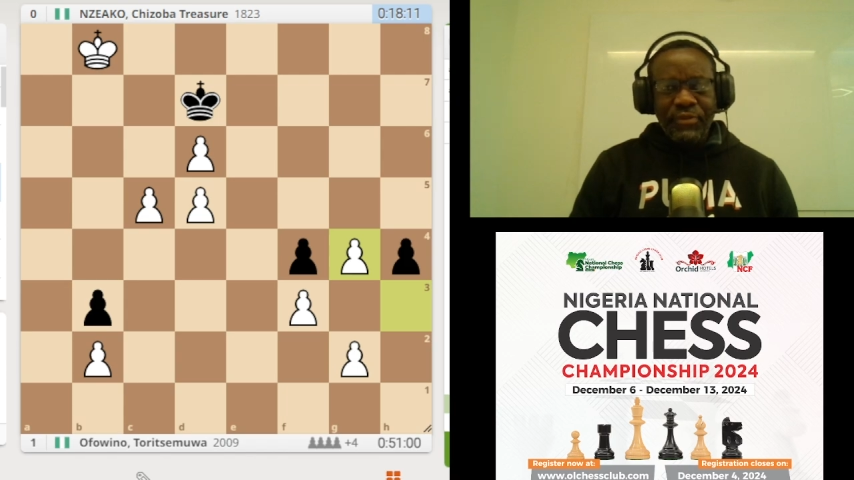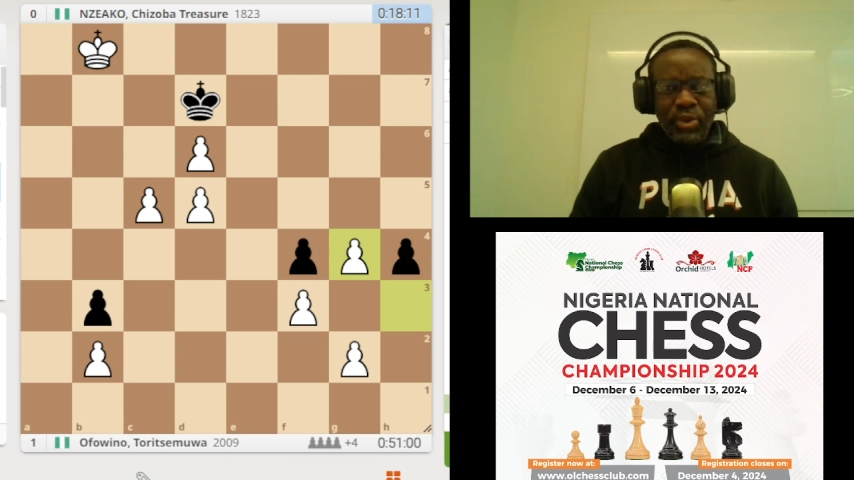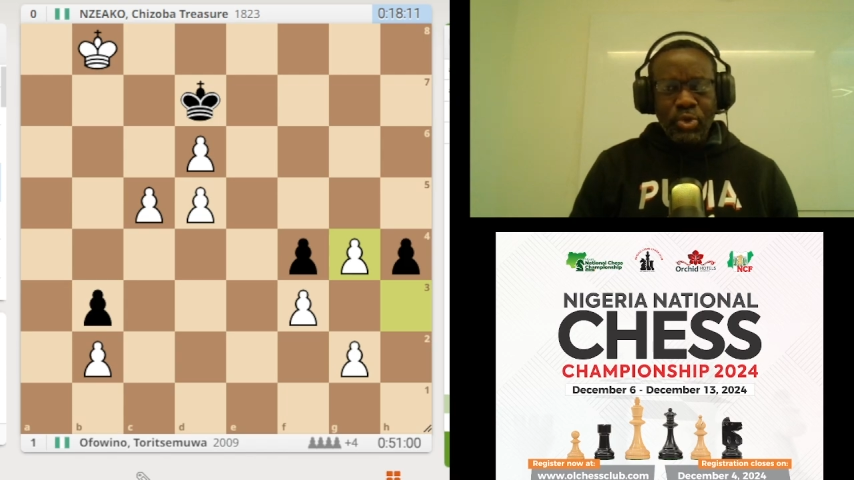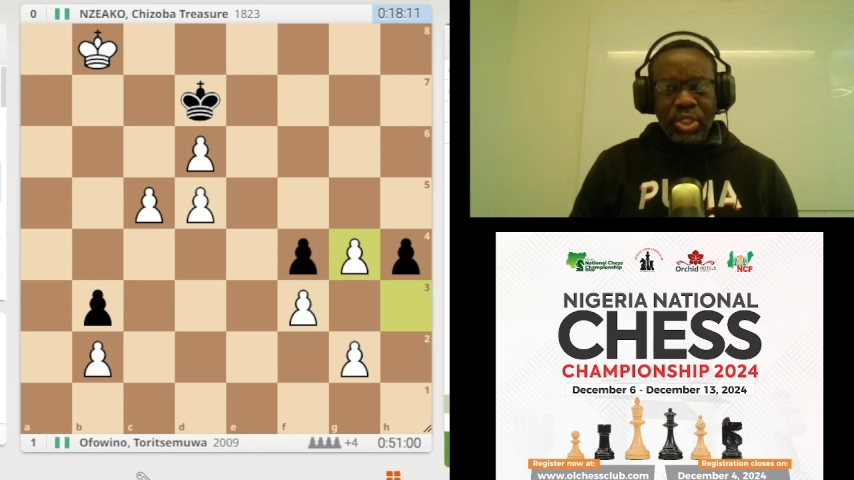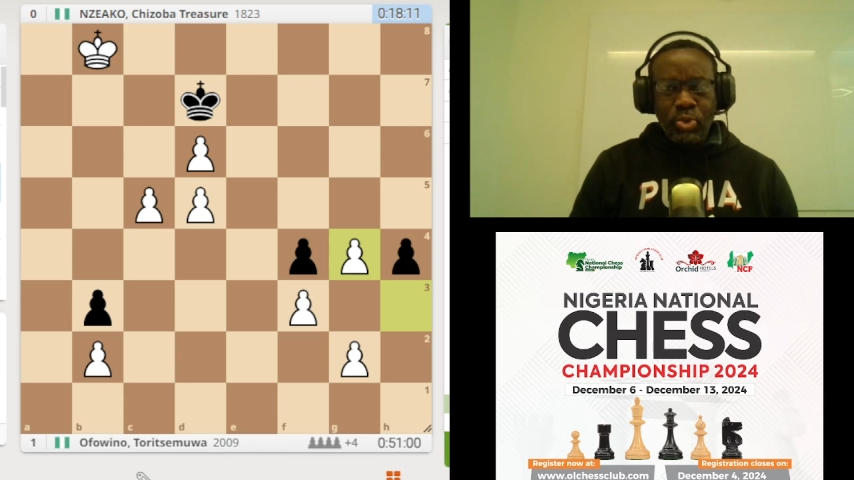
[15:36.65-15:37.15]

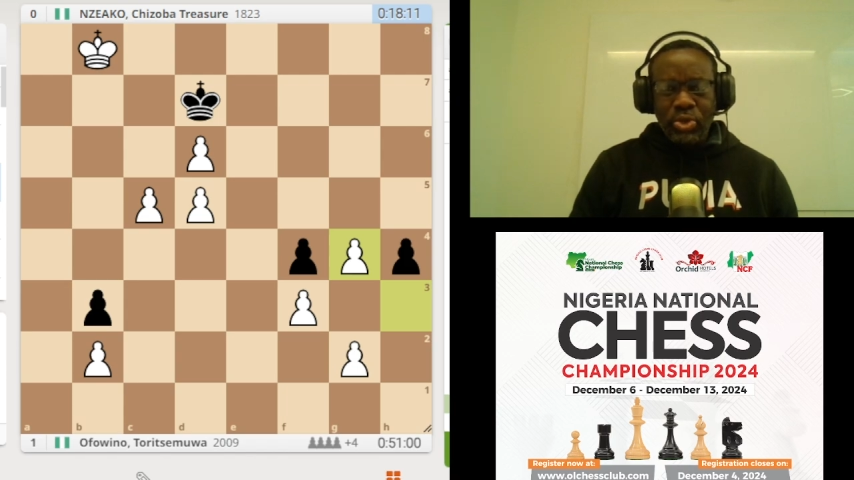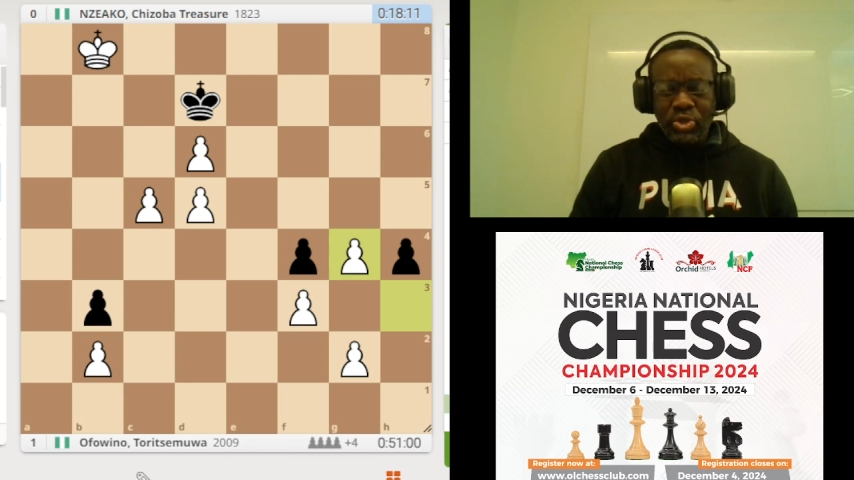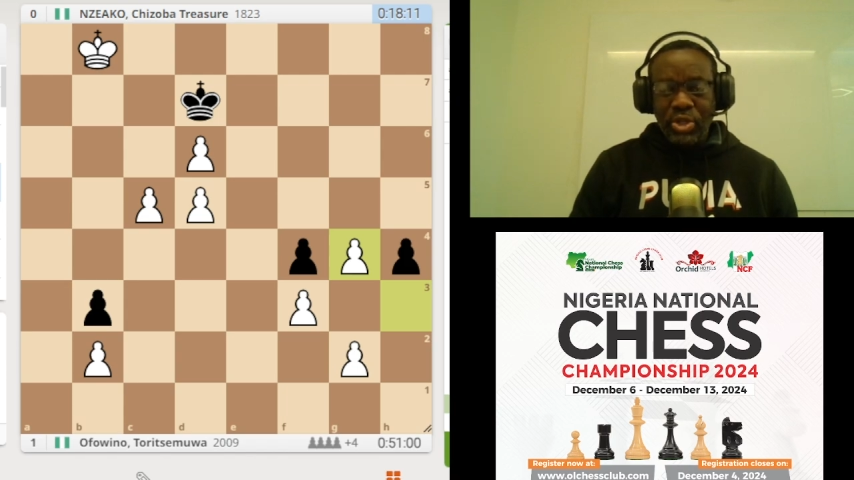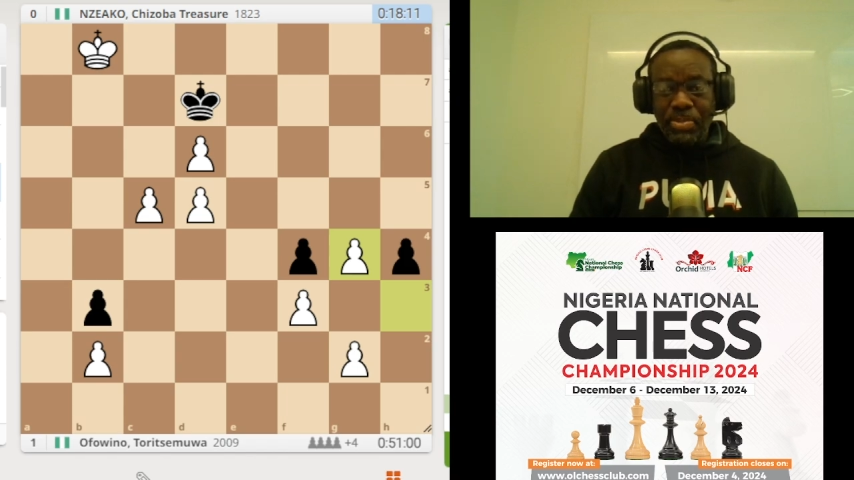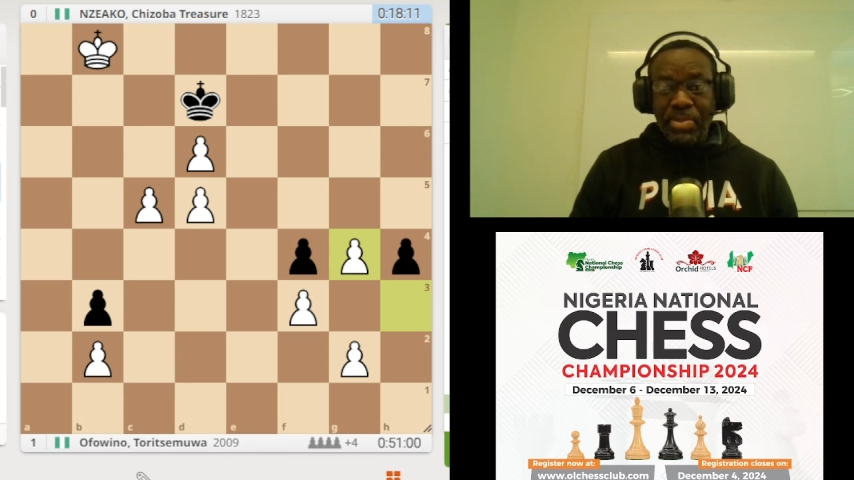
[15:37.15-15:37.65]
she was
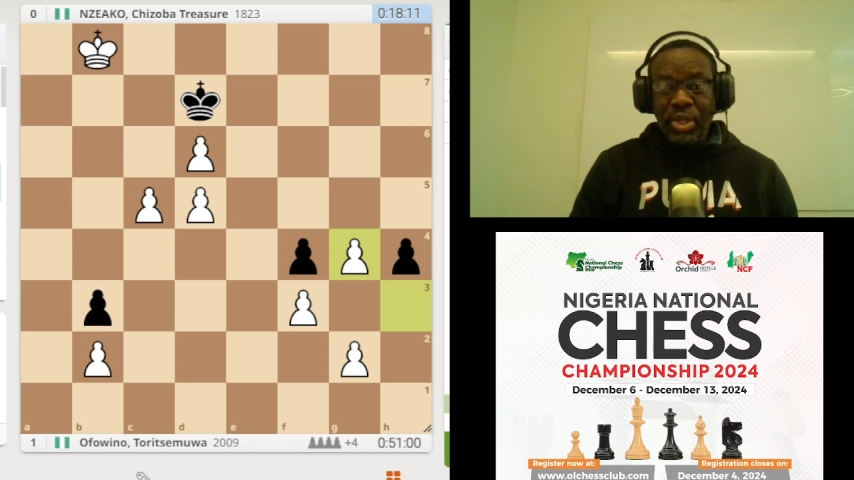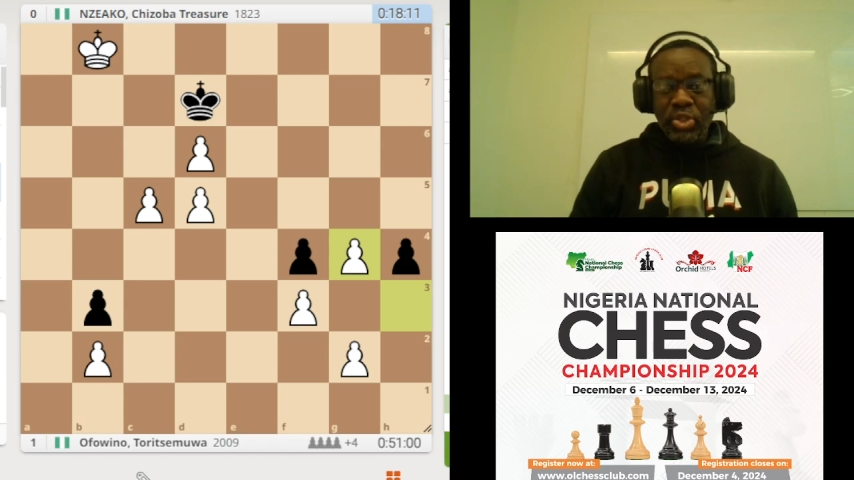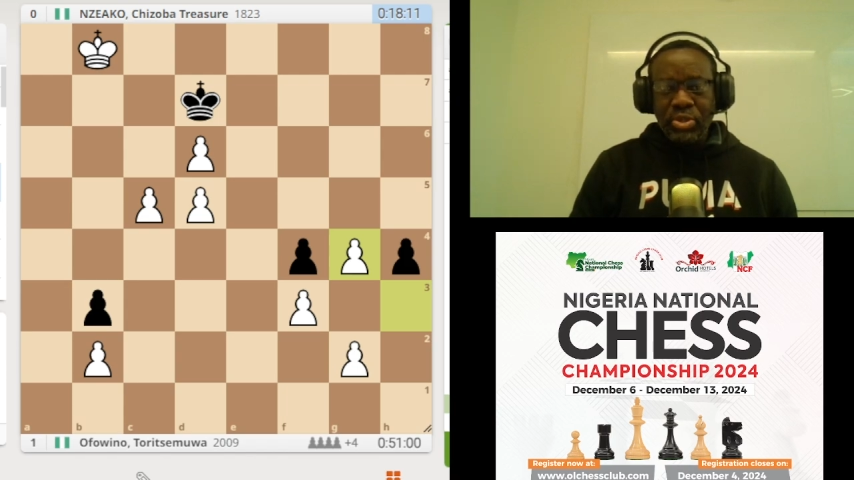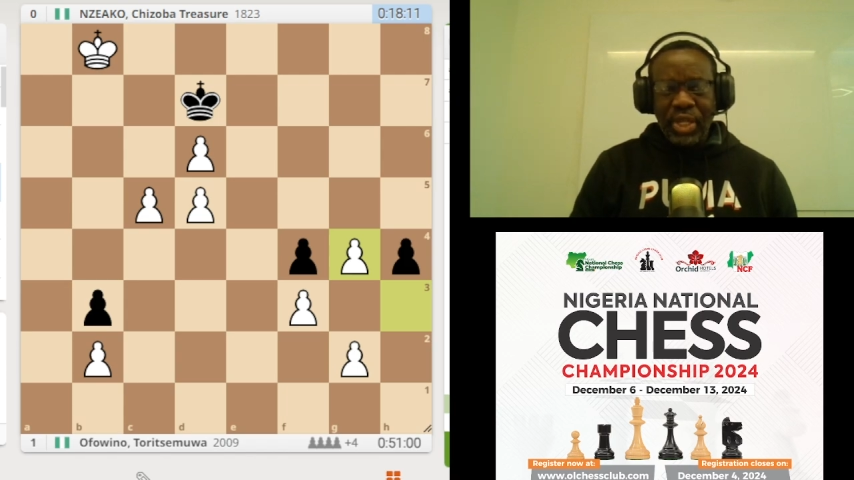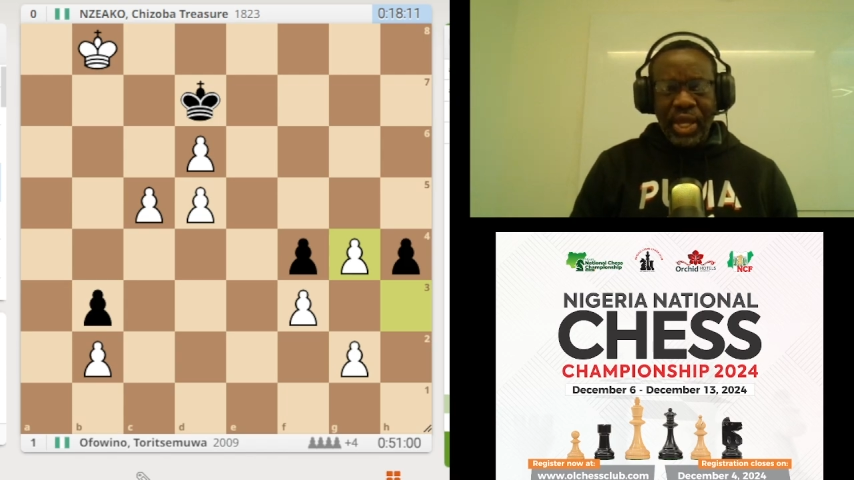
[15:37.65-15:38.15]
on a mission.